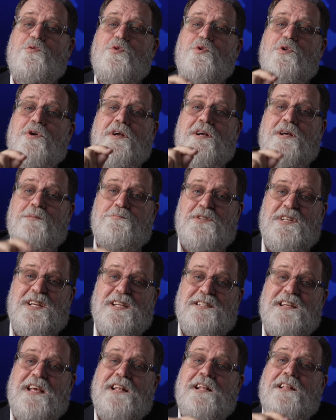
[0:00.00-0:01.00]
more
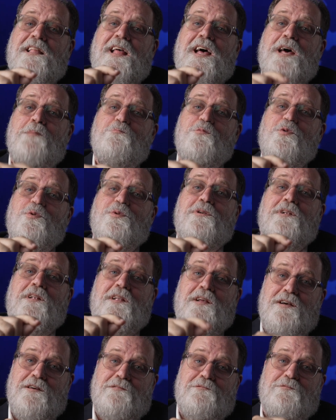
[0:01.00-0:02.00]
updates and a lot more
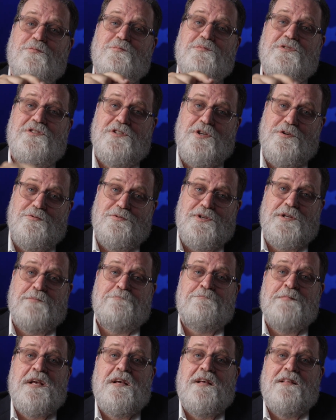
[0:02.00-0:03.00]
love from
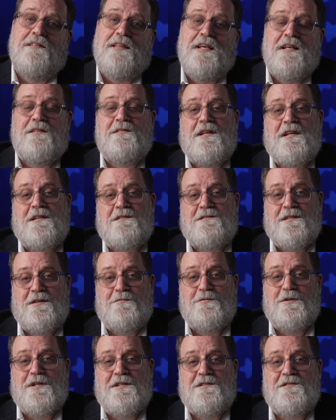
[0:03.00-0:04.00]
Sony than the
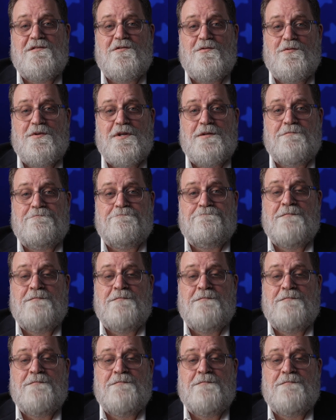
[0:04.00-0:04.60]
A7S III.